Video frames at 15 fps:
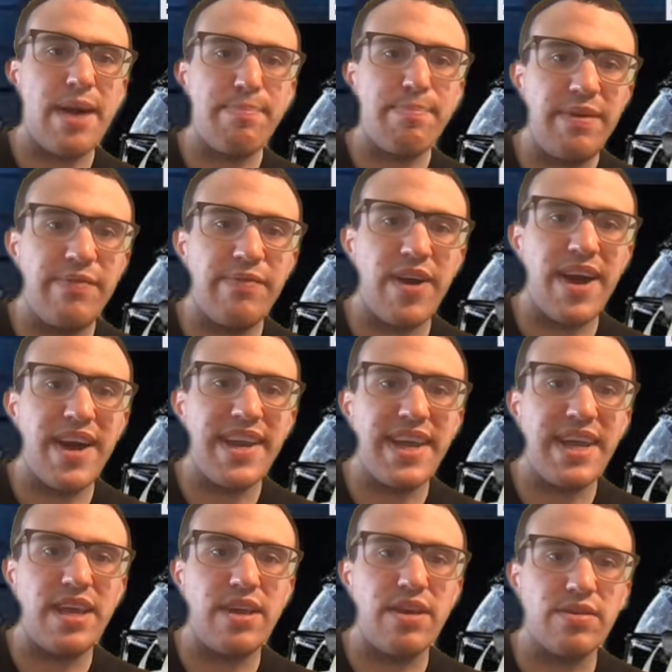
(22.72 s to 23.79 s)
happy Friday,
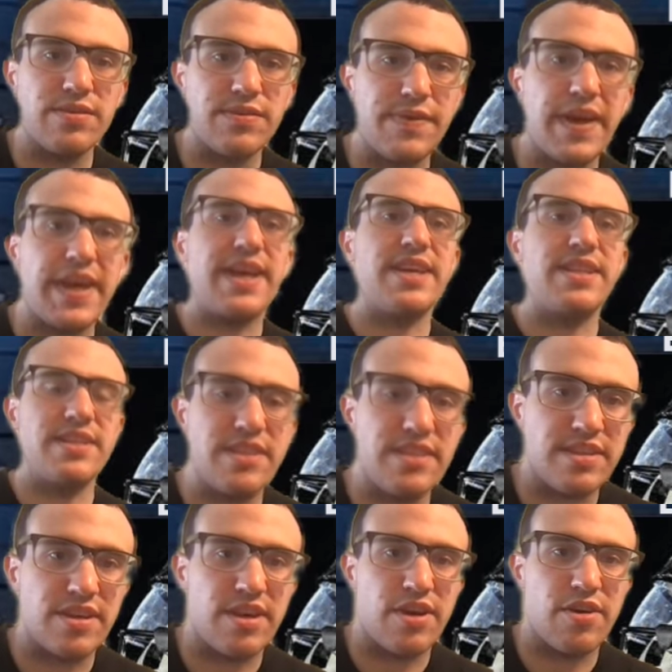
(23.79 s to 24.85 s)
Eagles fans.
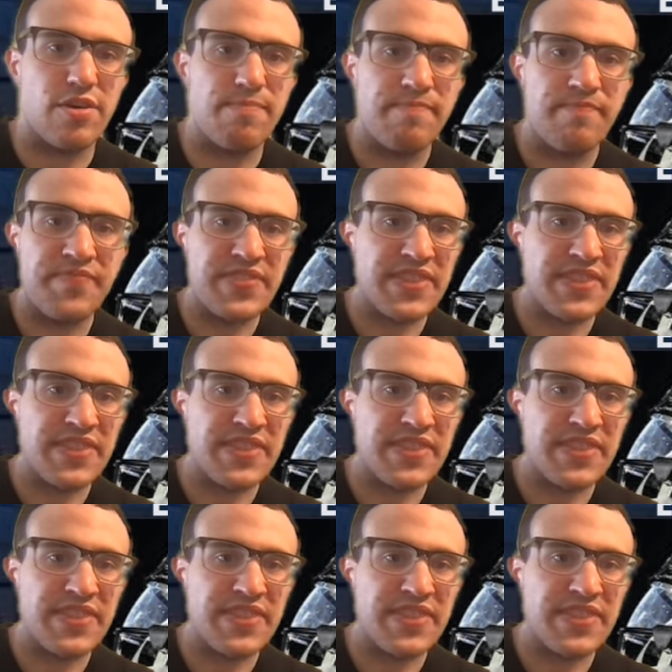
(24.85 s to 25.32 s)
So